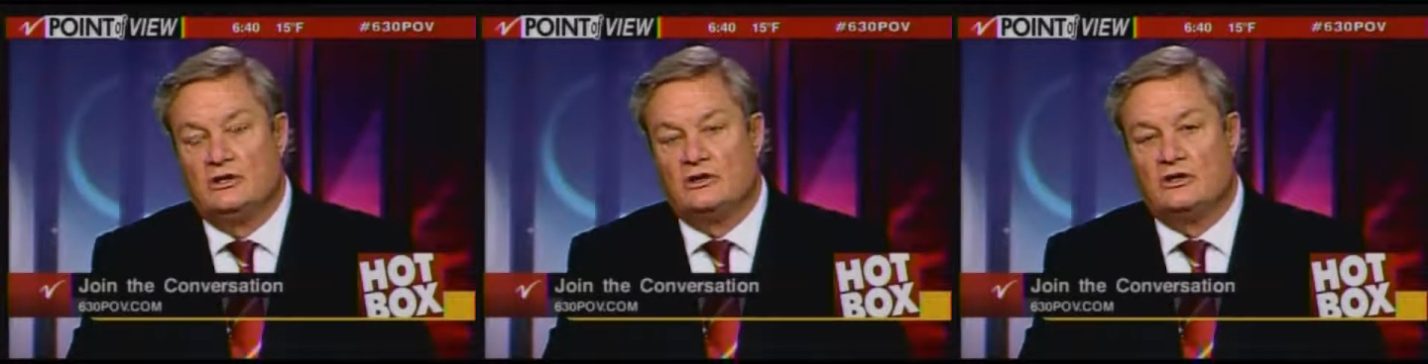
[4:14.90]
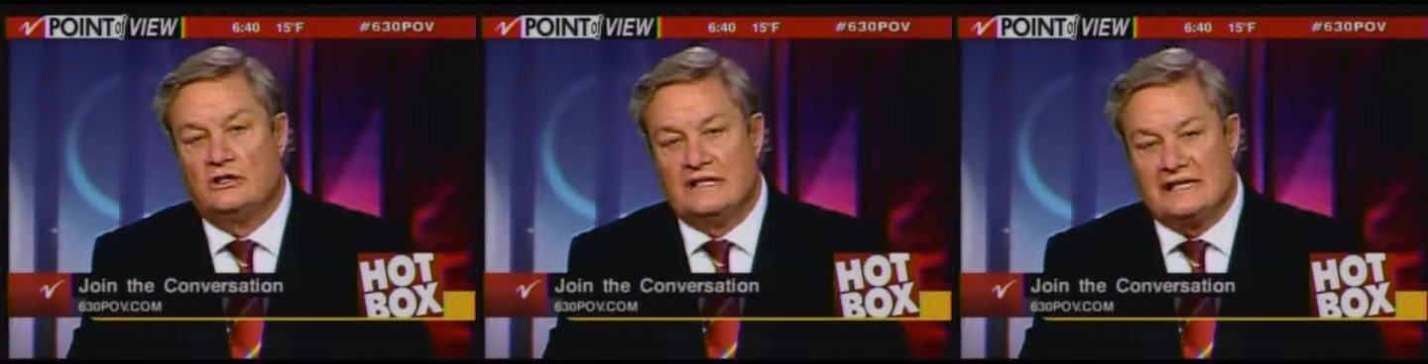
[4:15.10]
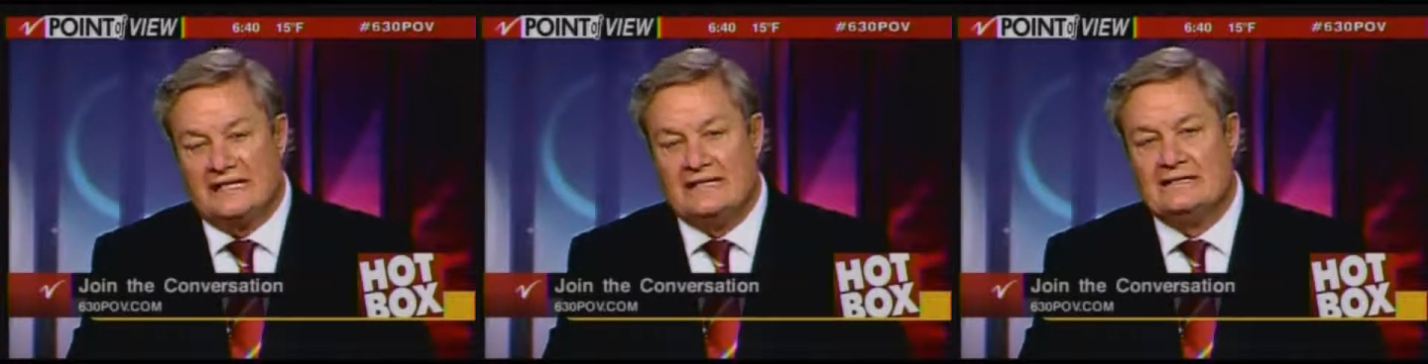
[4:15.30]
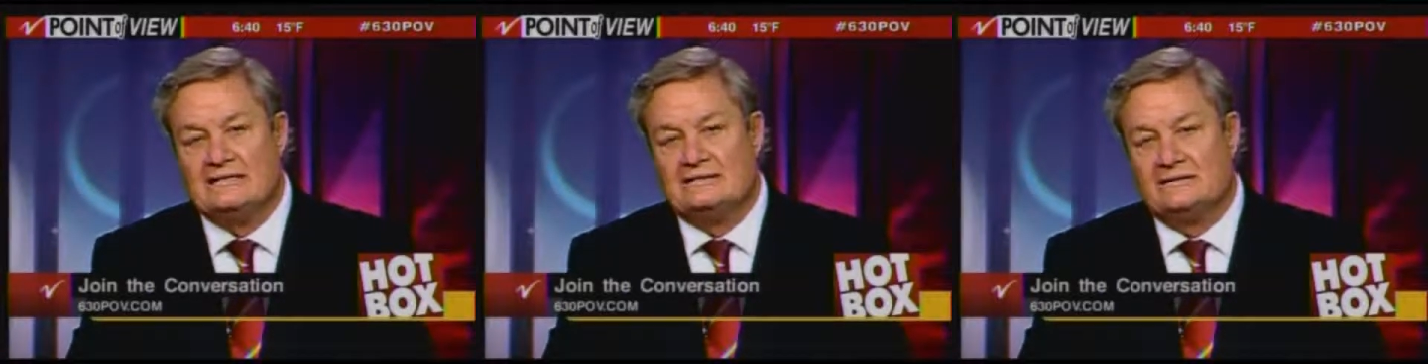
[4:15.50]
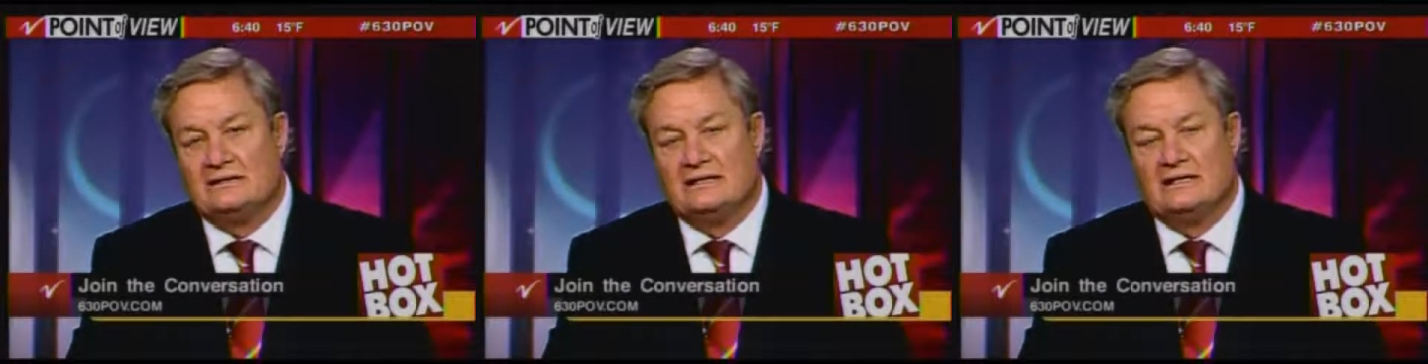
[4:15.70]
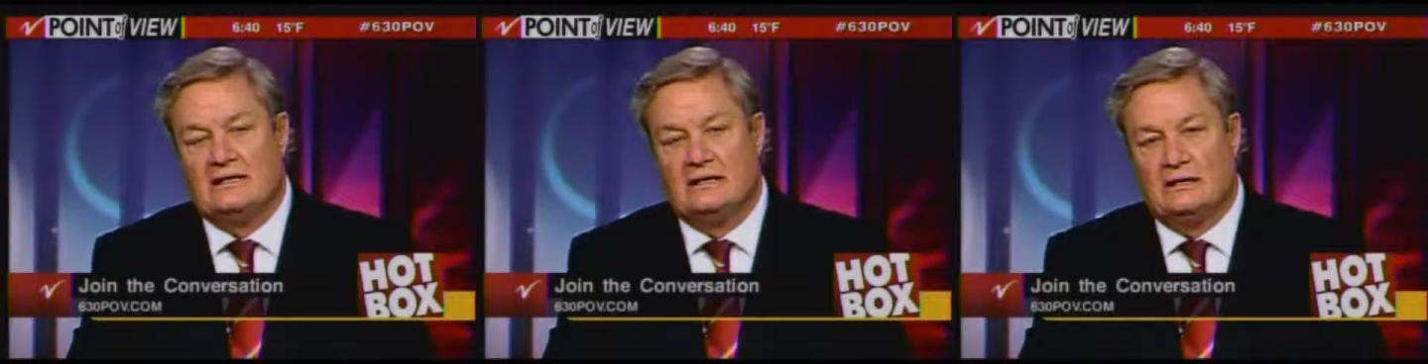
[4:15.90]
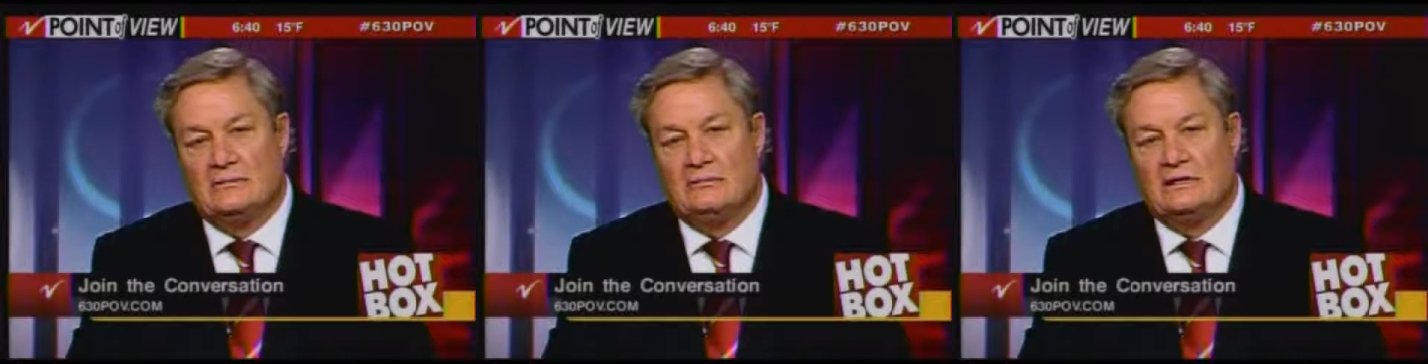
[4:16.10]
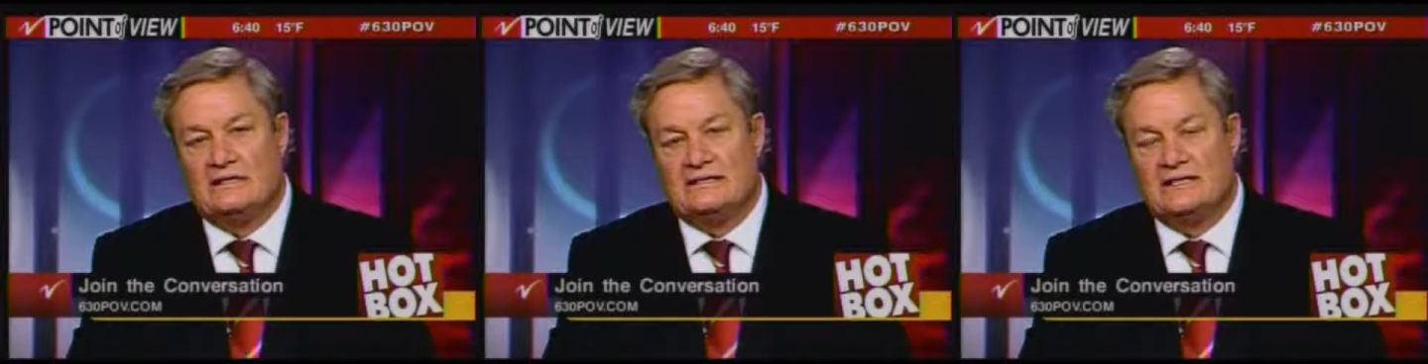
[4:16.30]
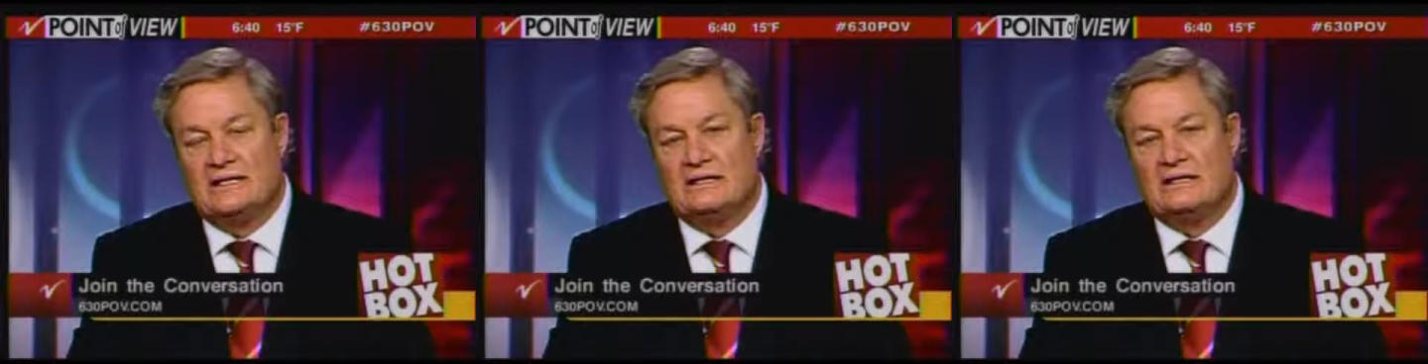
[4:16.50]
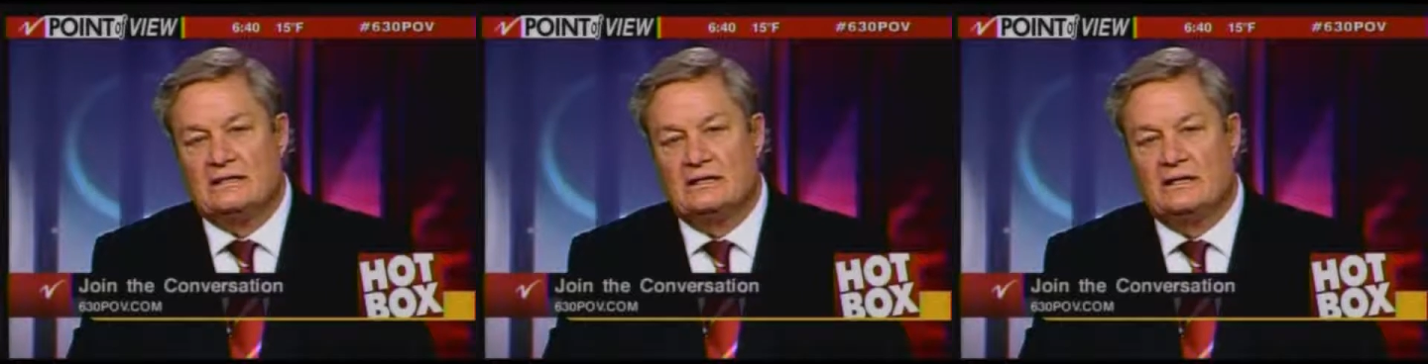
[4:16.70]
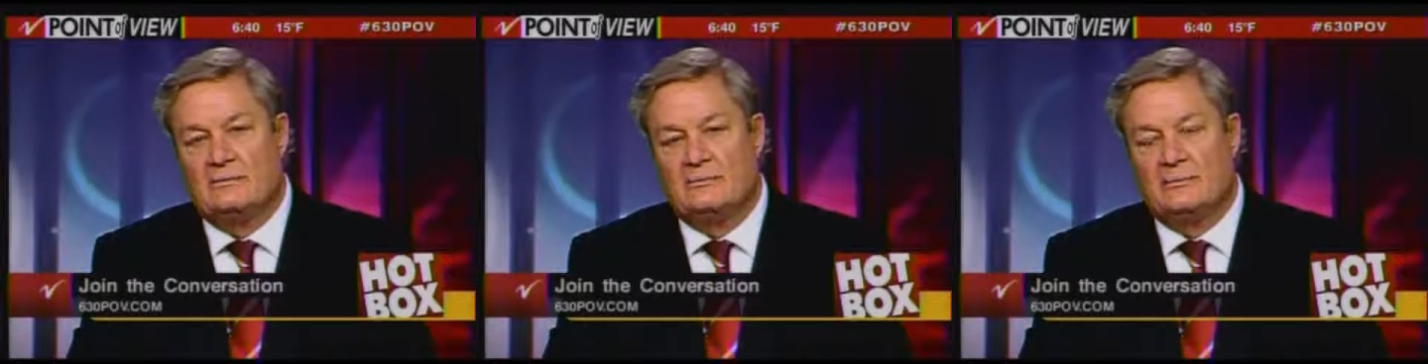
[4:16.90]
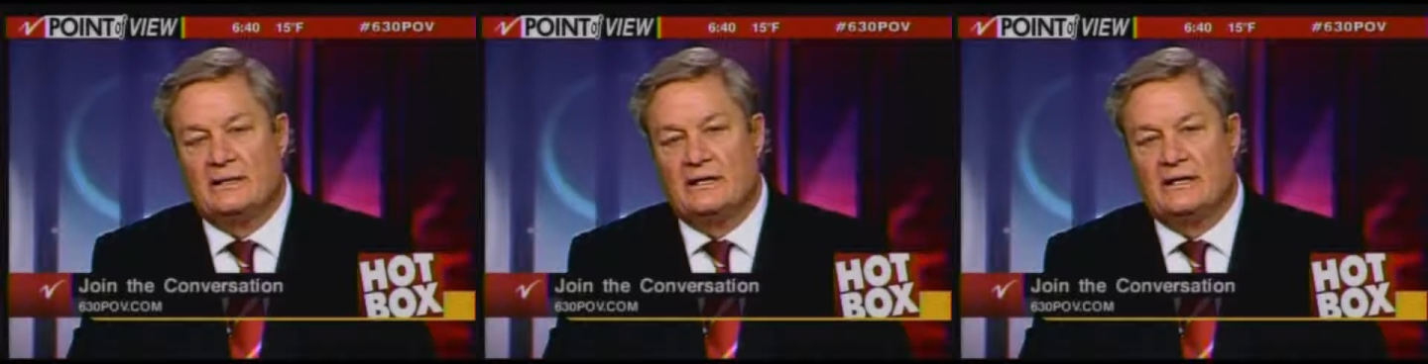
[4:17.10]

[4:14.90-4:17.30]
could easily be taken up